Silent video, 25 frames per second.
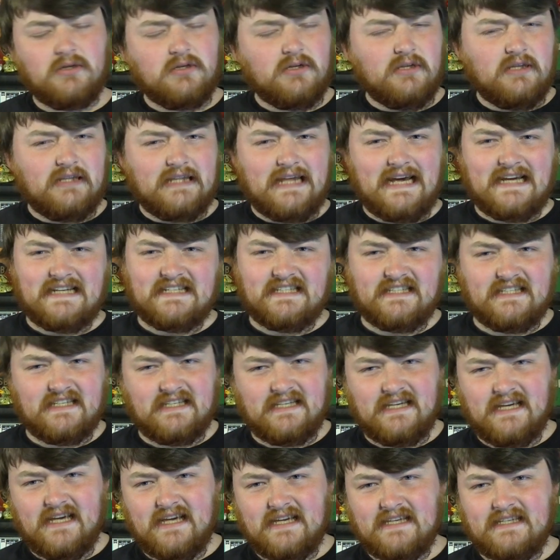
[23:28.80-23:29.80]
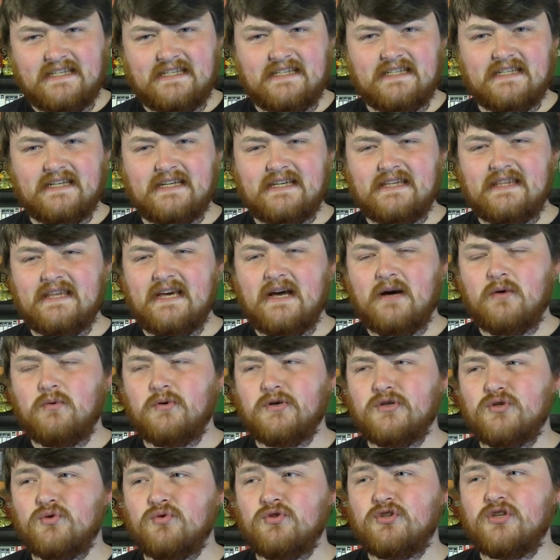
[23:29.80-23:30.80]
Laserdisc. There
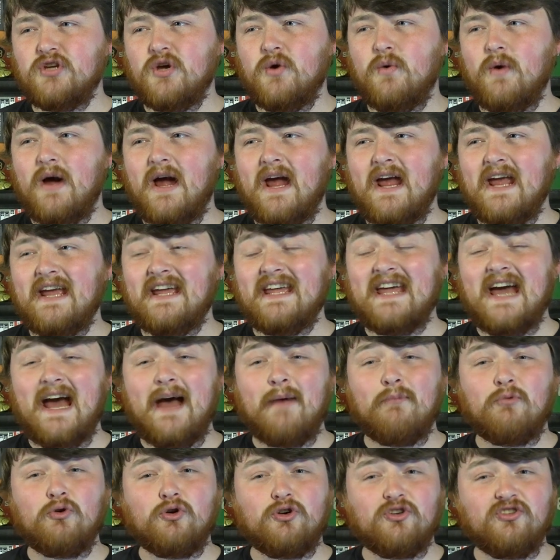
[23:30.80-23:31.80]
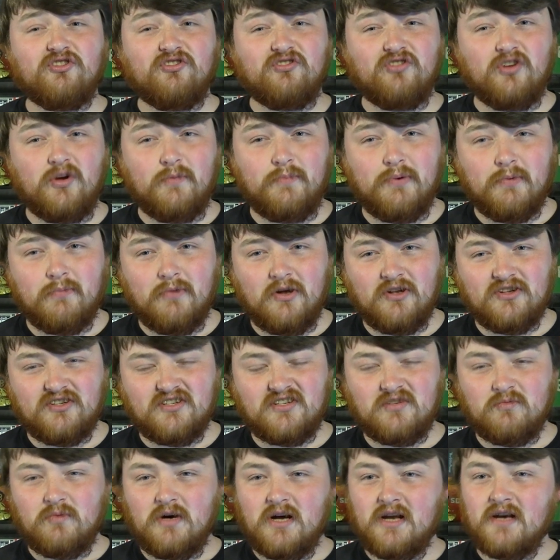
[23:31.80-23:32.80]
was also a Gamera Super
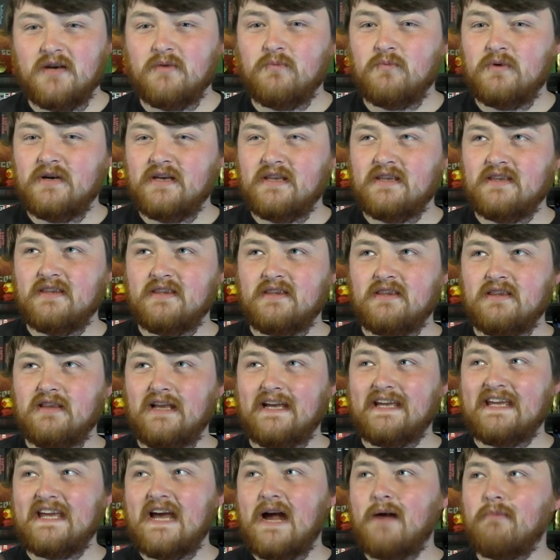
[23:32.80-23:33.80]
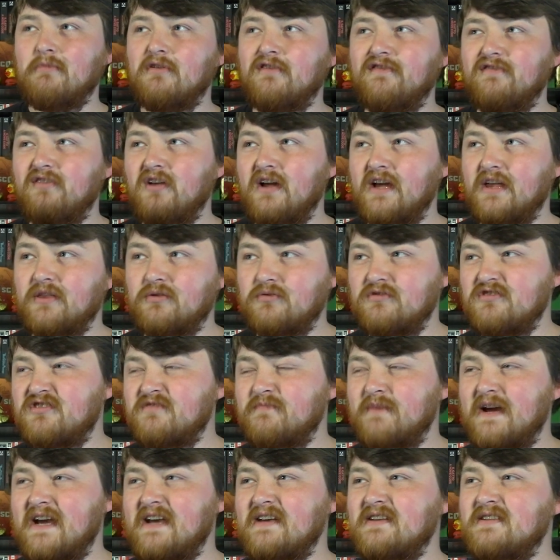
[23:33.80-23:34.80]
Monster one with like Gamera flying through
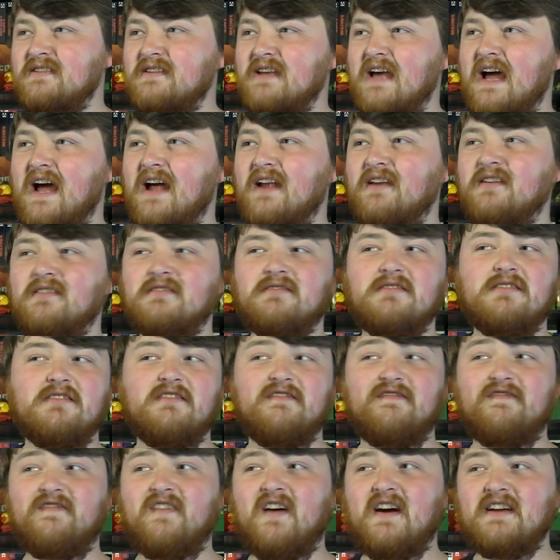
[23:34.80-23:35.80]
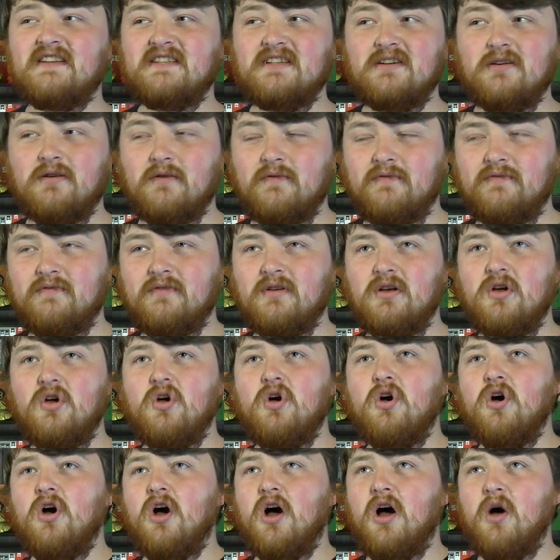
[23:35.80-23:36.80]
space and fighting off
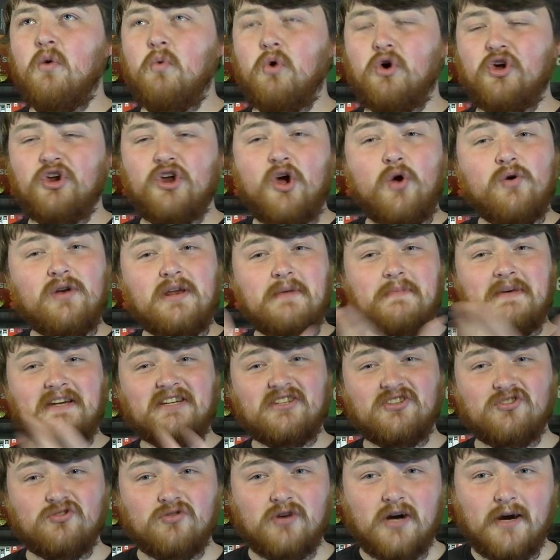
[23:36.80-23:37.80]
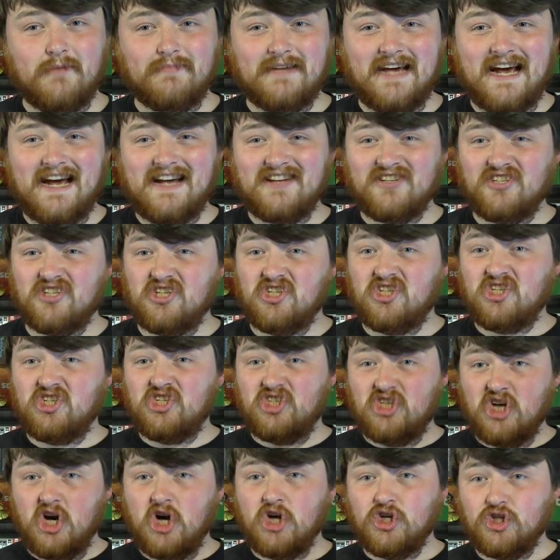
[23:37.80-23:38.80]
what can only be described as
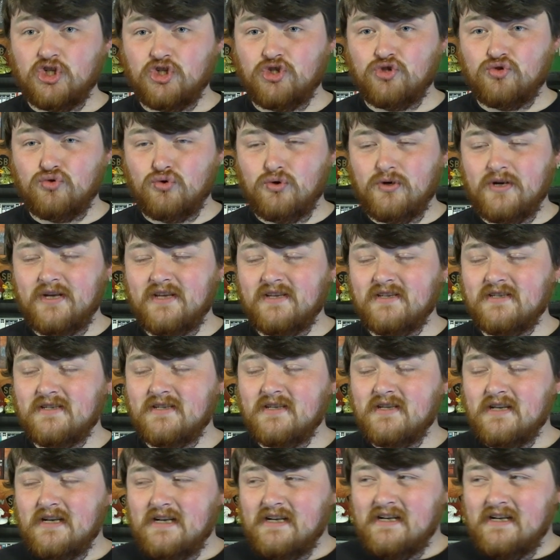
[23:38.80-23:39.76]
Star Destroyers.